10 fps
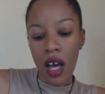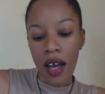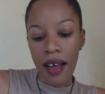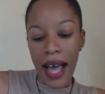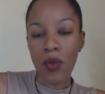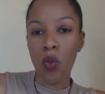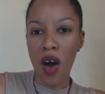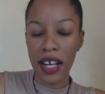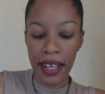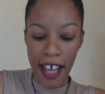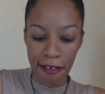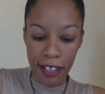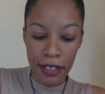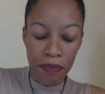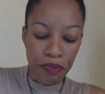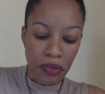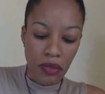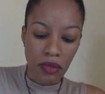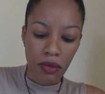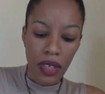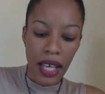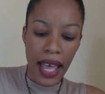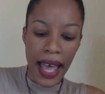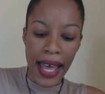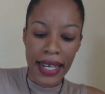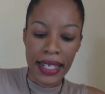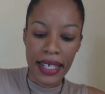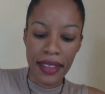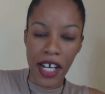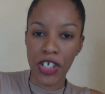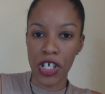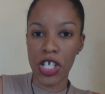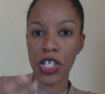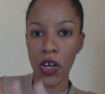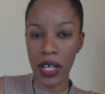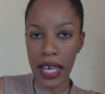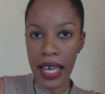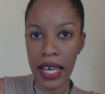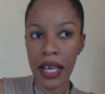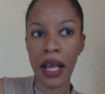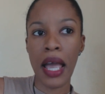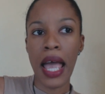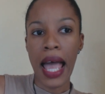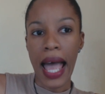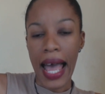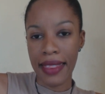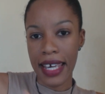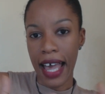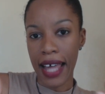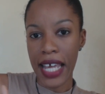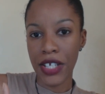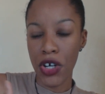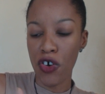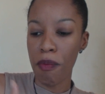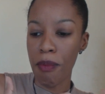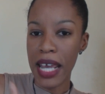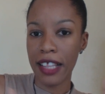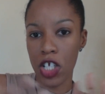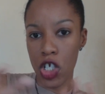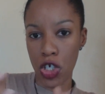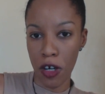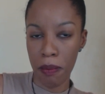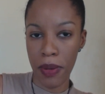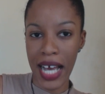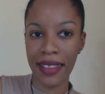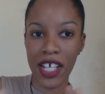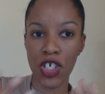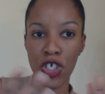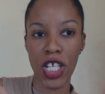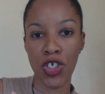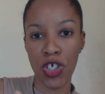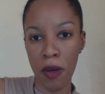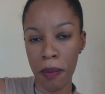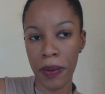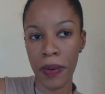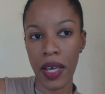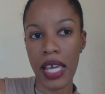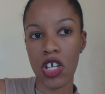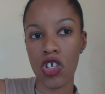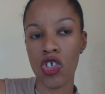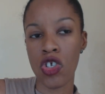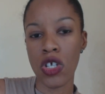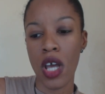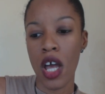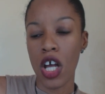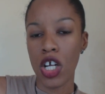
at one level, and they're just studying, and they don't make the jump. And that the jump is